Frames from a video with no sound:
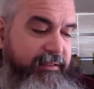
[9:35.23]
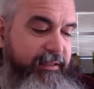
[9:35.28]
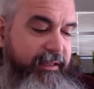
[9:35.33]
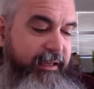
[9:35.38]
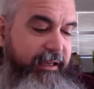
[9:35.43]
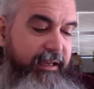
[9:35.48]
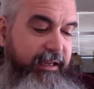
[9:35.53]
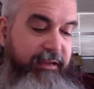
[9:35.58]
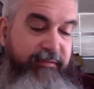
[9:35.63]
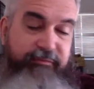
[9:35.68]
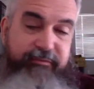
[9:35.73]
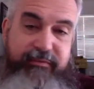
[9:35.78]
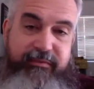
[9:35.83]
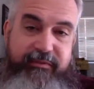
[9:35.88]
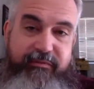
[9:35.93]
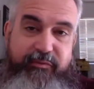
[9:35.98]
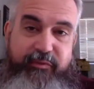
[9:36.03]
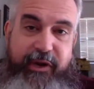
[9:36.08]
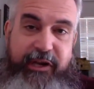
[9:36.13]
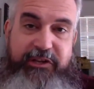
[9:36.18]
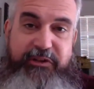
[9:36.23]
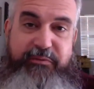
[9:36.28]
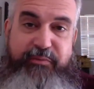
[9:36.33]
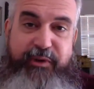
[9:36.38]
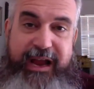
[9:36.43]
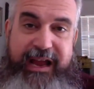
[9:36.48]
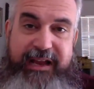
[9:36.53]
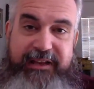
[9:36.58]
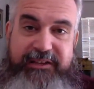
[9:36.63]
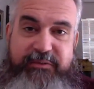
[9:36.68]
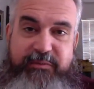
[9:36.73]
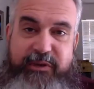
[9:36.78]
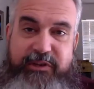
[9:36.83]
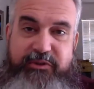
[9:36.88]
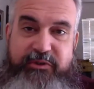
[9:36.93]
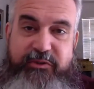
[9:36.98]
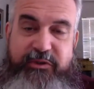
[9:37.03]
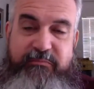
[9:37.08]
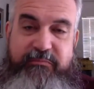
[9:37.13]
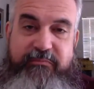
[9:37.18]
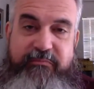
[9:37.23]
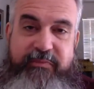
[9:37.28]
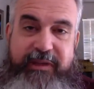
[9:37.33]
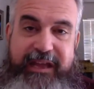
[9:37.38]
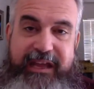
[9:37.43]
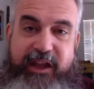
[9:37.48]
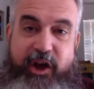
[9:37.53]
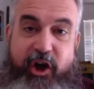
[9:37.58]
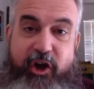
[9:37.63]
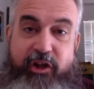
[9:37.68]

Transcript: the French press, which would be